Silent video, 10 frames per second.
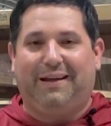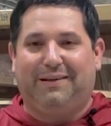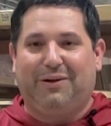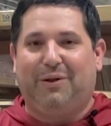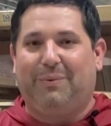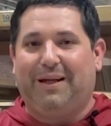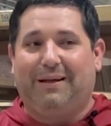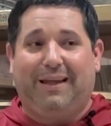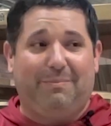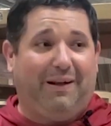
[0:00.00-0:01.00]
it so that we
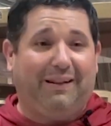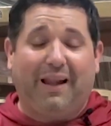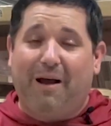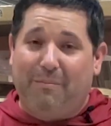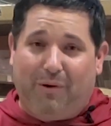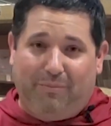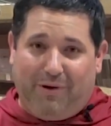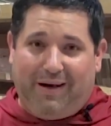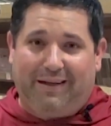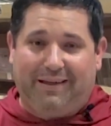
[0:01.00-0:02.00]
can keep a lot more
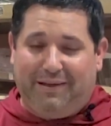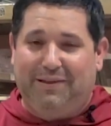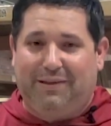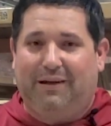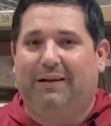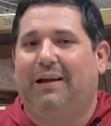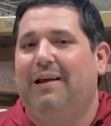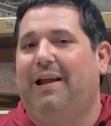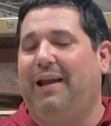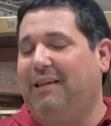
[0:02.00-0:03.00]
products in stock
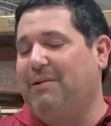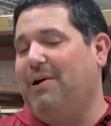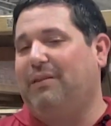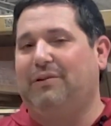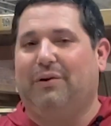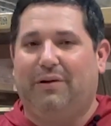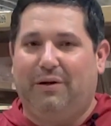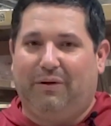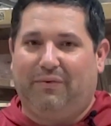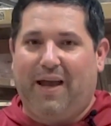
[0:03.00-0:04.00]
and get them out the door to
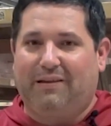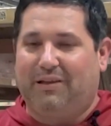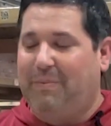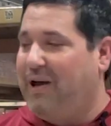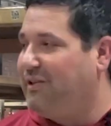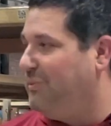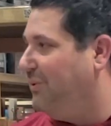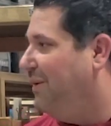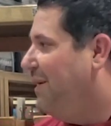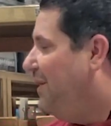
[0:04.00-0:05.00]
you as fast as
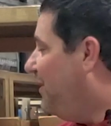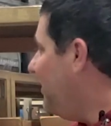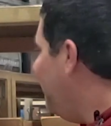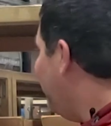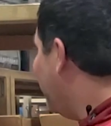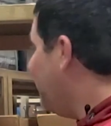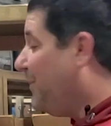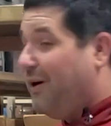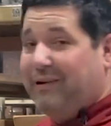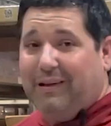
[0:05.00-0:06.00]
possible. See, we've got some
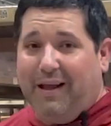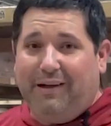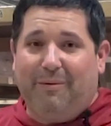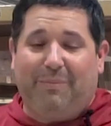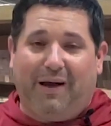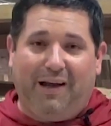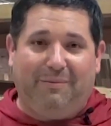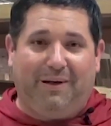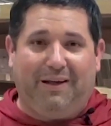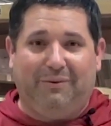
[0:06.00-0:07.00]
carts lined up
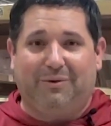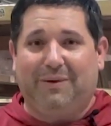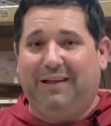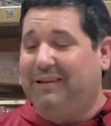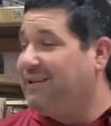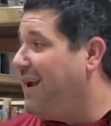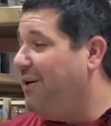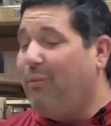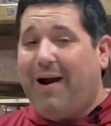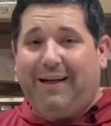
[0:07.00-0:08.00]
behind me, which means it's
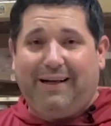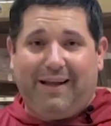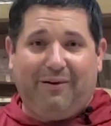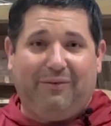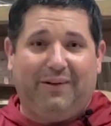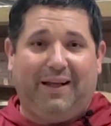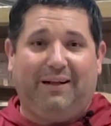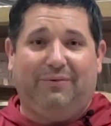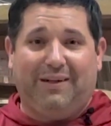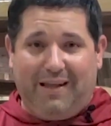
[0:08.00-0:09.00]
kind of winding down for the
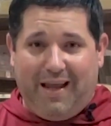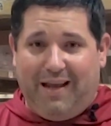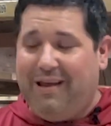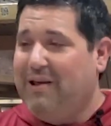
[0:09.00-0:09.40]
end of today.